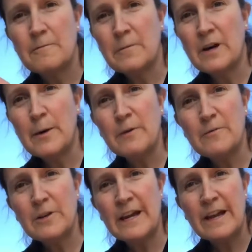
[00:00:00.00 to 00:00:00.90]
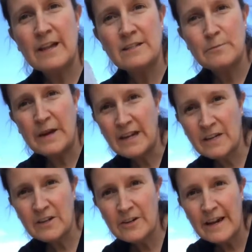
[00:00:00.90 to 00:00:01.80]
palm of your hands, back
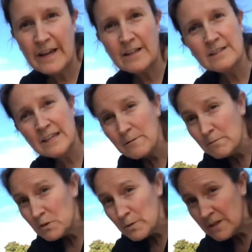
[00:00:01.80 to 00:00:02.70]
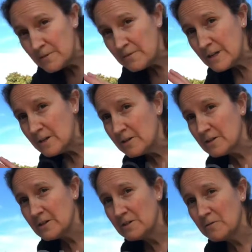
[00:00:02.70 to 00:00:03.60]
of your hands, in between your
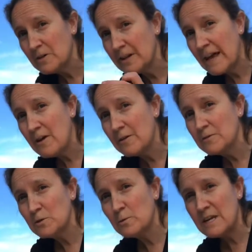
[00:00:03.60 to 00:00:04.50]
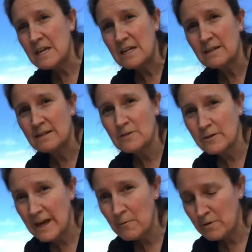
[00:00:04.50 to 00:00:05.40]
fingers for a count of 20. So
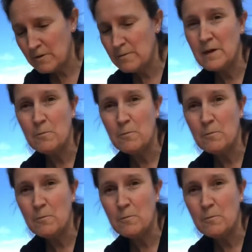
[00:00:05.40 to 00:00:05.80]
count with me.